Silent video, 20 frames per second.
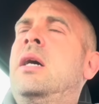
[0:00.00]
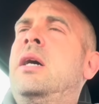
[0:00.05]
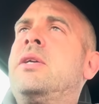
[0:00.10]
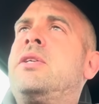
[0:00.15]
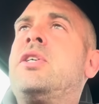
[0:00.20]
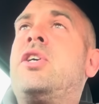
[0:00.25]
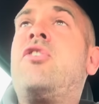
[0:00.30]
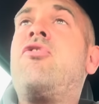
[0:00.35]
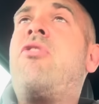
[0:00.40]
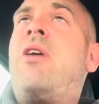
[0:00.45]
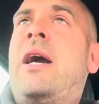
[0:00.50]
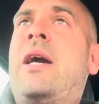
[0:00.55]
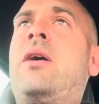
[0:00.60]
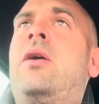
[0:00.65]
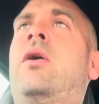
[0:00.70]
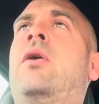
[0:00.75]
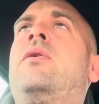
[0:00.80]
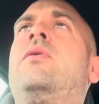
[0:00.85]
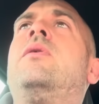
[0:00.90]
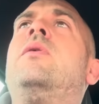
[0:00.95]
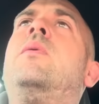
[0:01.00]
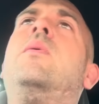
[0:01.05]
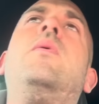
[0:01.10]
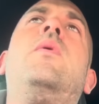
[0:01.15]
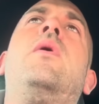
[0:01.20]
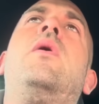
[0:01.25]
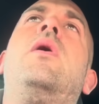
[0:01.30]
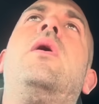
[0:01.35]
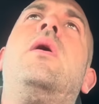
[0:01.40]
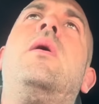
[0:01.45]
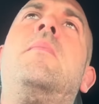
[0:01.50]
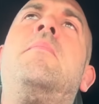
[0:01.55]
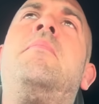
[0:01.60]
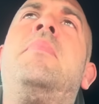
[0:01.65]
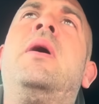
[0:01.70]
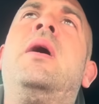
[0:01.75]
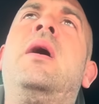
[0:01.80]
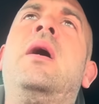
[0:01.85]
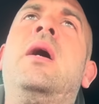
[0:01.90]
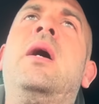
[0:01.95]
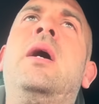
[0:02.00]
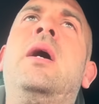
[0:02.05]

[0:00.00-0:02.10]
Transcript: To crack on, but